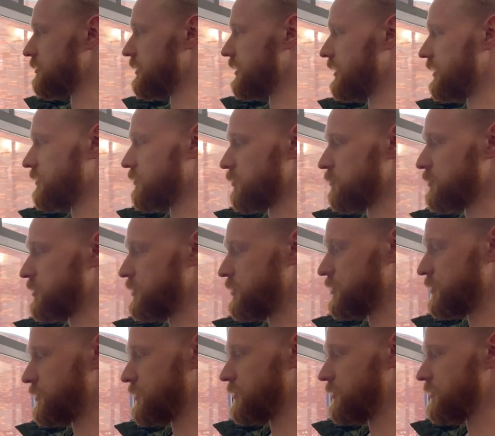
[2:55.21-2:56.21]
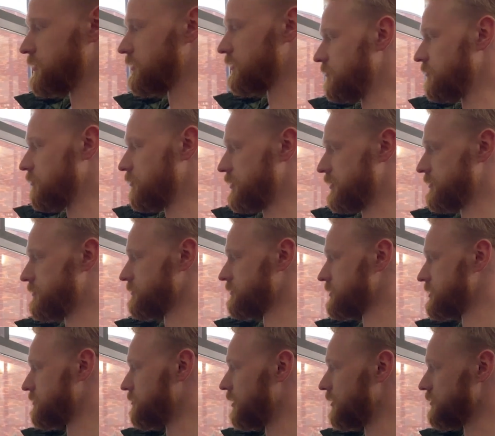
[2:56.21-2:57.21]
than I normally do with
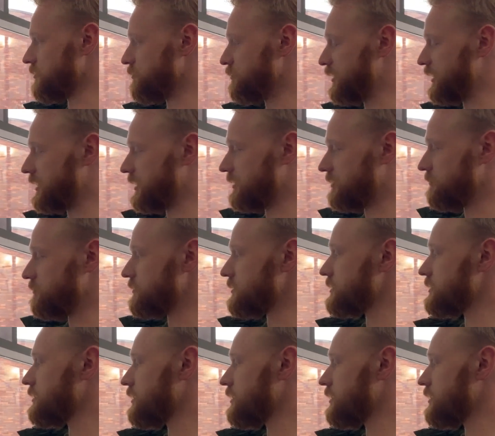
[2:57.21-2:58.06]
some other mediums,